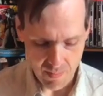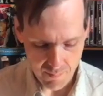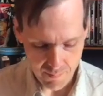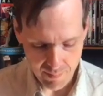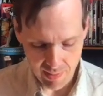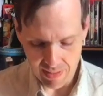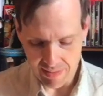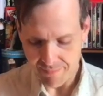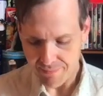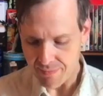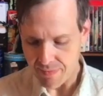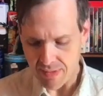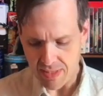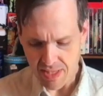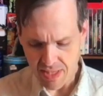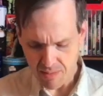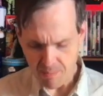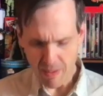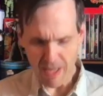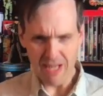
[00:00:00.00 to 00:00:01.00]
But
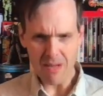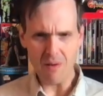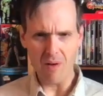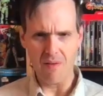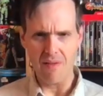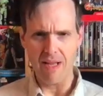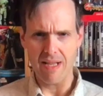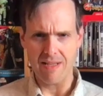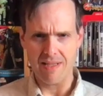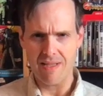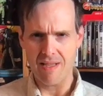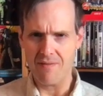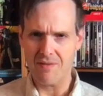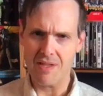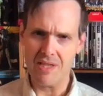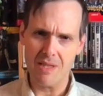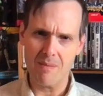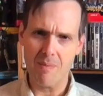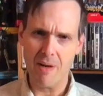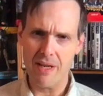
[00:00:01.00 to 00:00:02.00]
despite all that stuff,
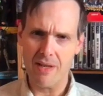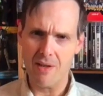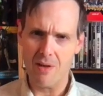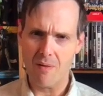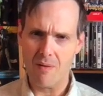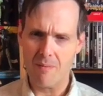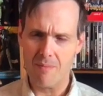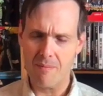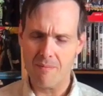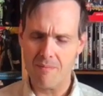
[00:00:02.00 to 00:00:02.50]
despite no